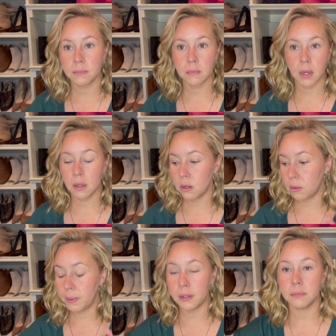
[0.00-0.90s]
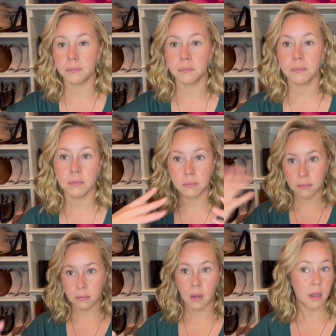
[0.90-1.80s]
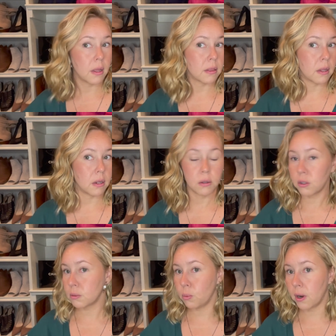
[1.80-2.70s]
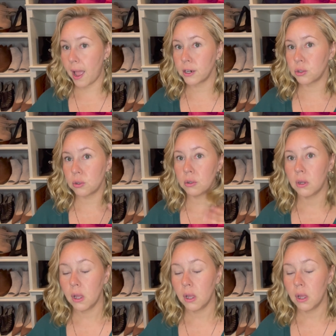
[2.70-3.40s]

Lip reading: a little bit. Then it looks more natural.